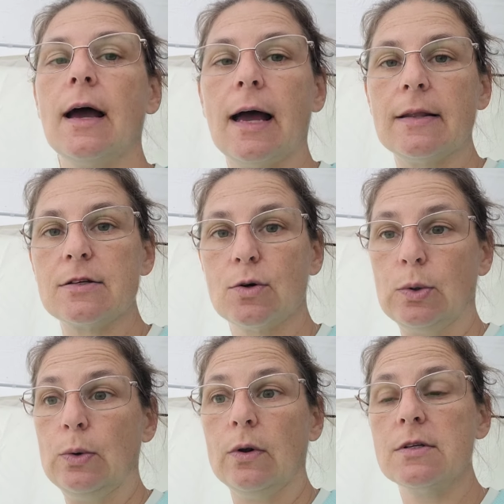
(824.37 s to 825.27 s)
and
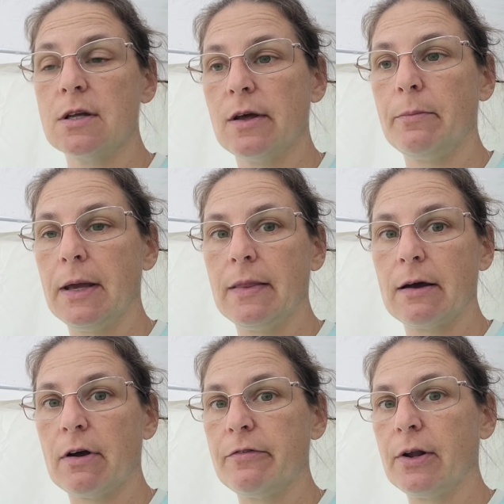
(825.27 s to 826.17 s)
cool so they'll be in
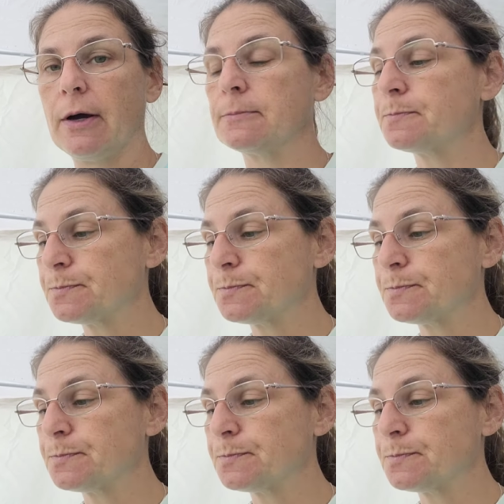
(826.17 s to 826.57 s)
there overnight